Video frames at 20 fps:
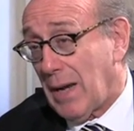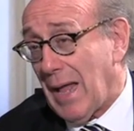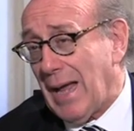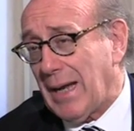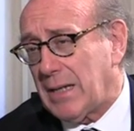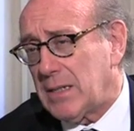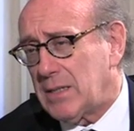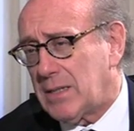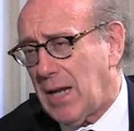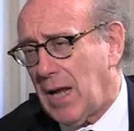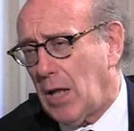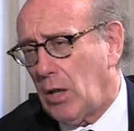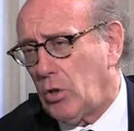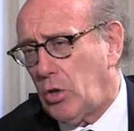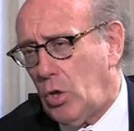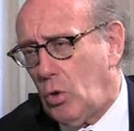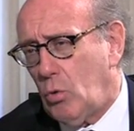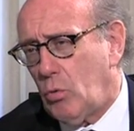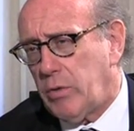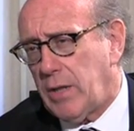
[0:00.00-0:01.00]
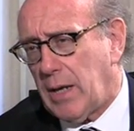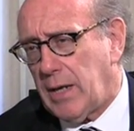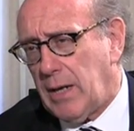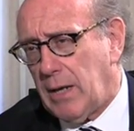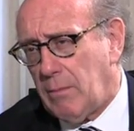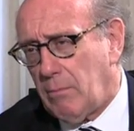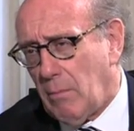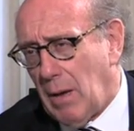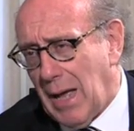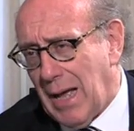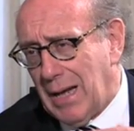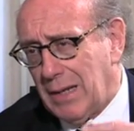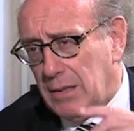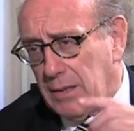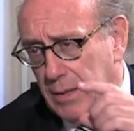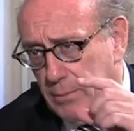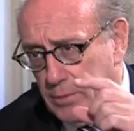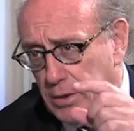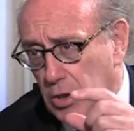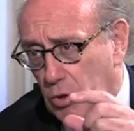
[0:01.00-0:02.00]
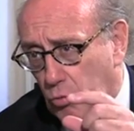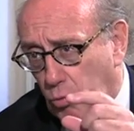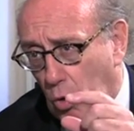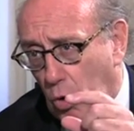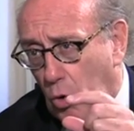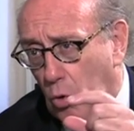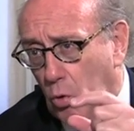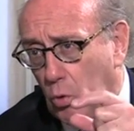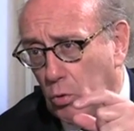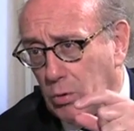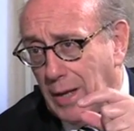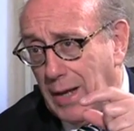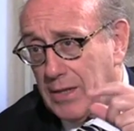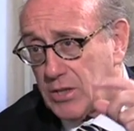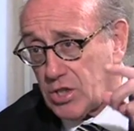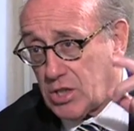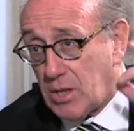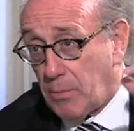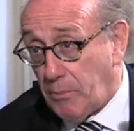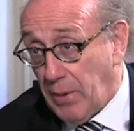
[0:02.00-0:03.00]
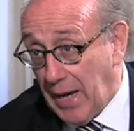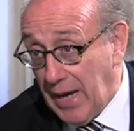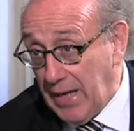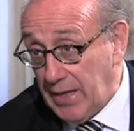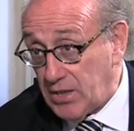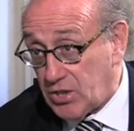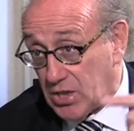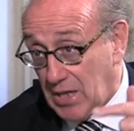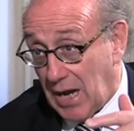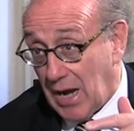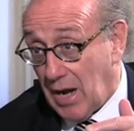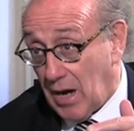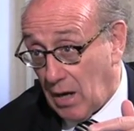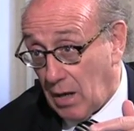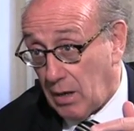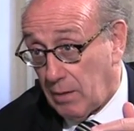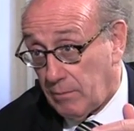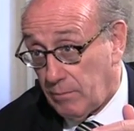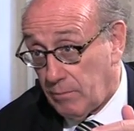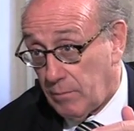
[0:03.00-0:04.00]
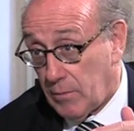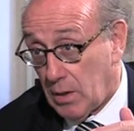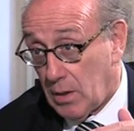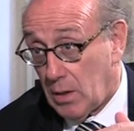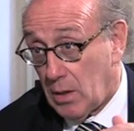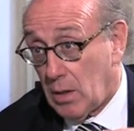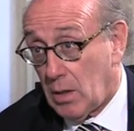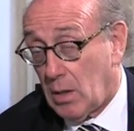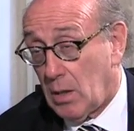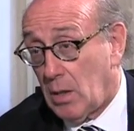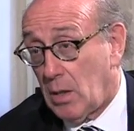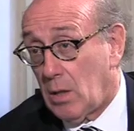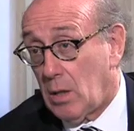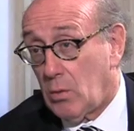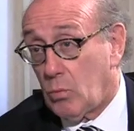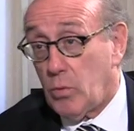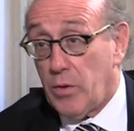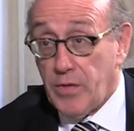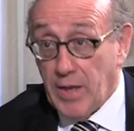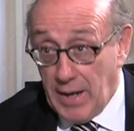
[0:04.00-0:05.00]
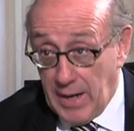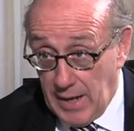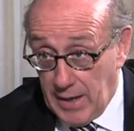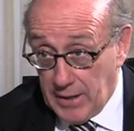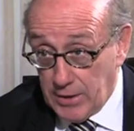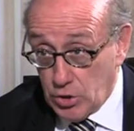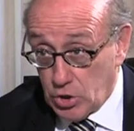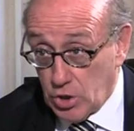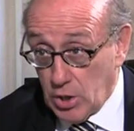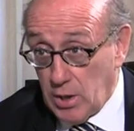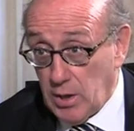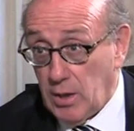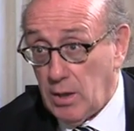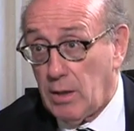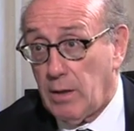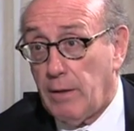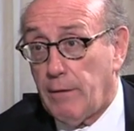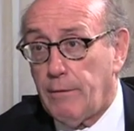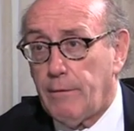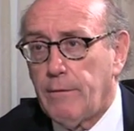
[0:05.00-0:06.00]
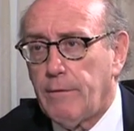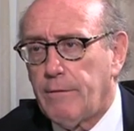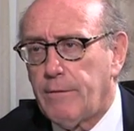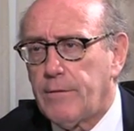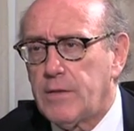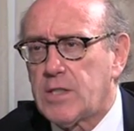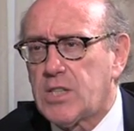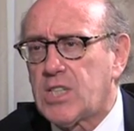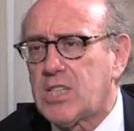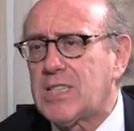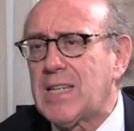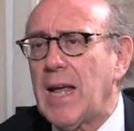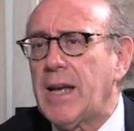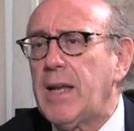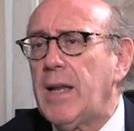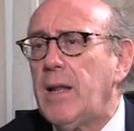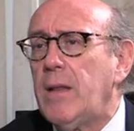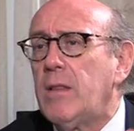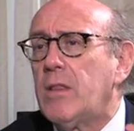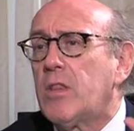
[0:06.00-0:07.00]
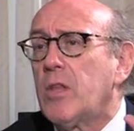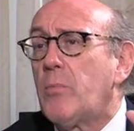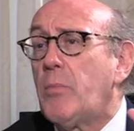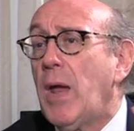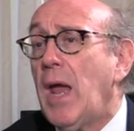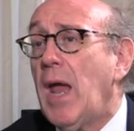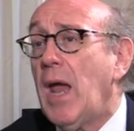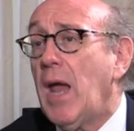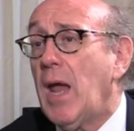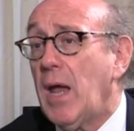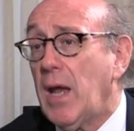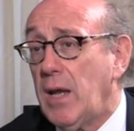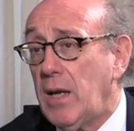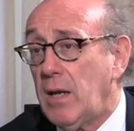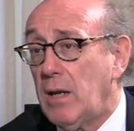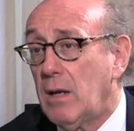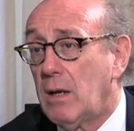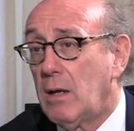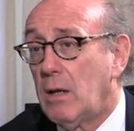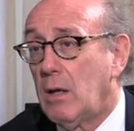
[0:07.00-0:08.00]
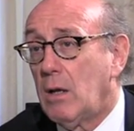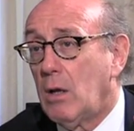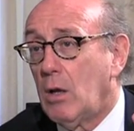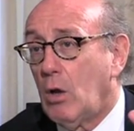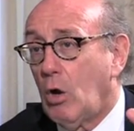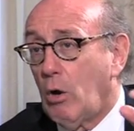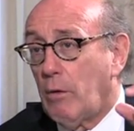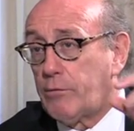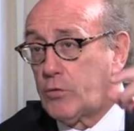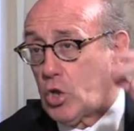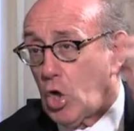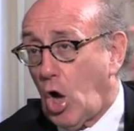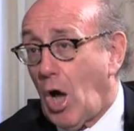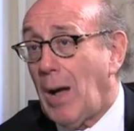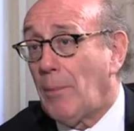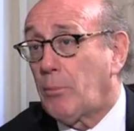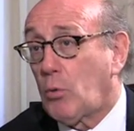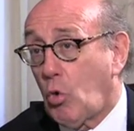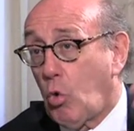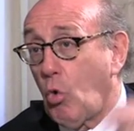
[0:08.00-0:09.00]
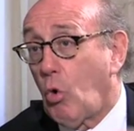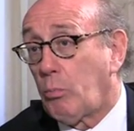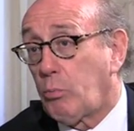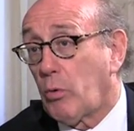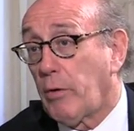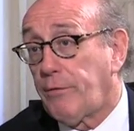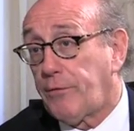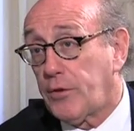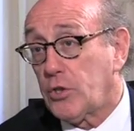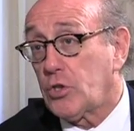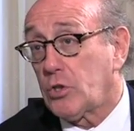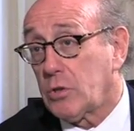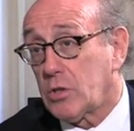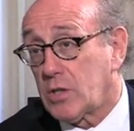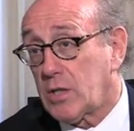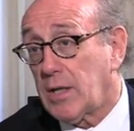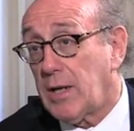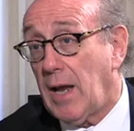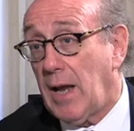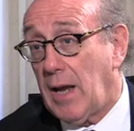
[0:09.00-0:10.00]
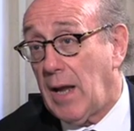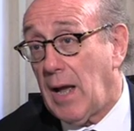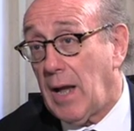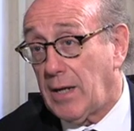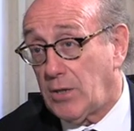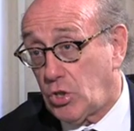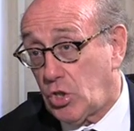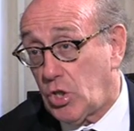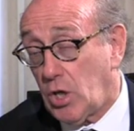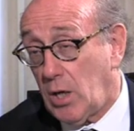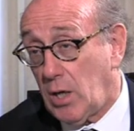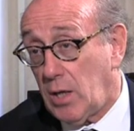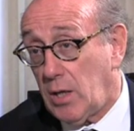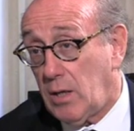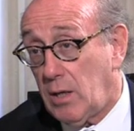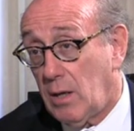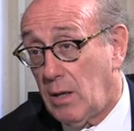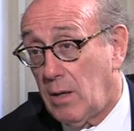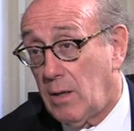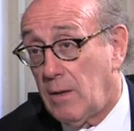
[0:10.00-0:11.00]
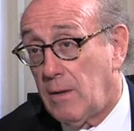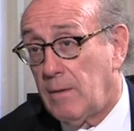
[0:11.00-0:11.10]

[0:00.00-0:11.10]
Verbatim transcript: But I can tell you that in my limited role as the pay czar mm -hmm. with AIG, setting the pay of top corporate officials at AIG,